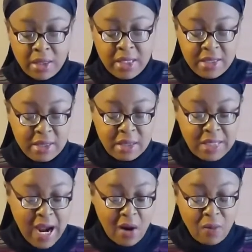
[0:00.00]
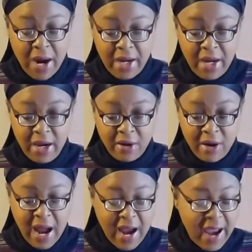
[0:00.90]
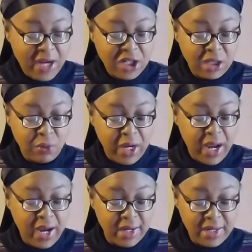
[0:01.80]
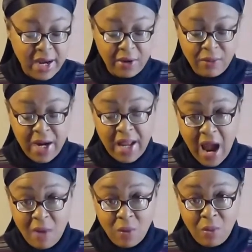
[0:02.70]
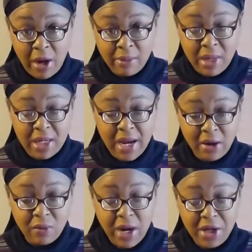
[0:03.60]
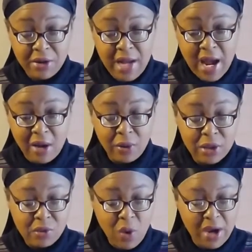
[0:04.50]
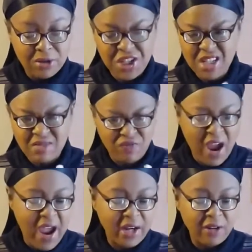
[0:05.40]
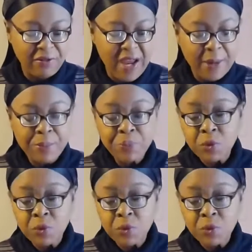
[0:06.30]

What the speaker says: This dowel right here, I actually went ahead and decorated. I would recommend decorating your dowel as well, just for added effect.